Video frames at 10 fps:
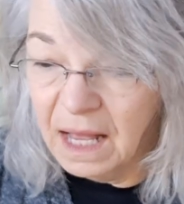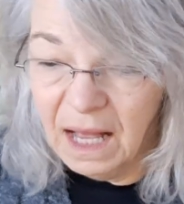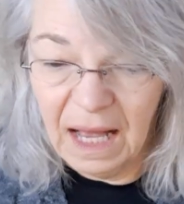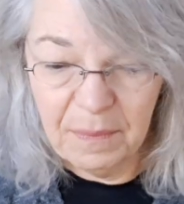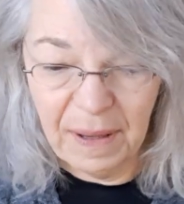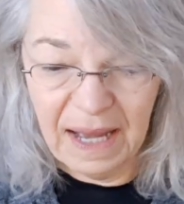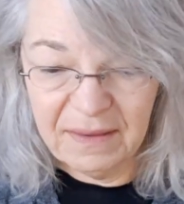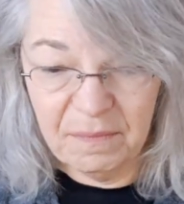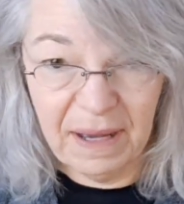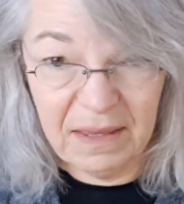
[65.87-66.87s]
I buy
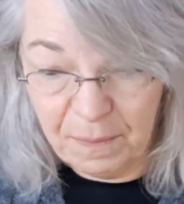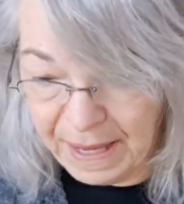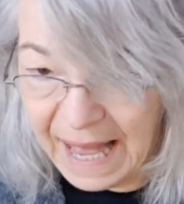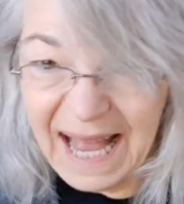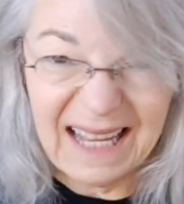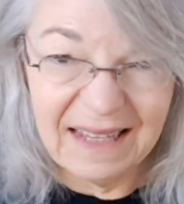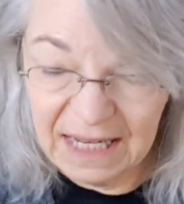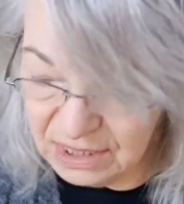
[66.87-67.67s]
them by the pack, and then I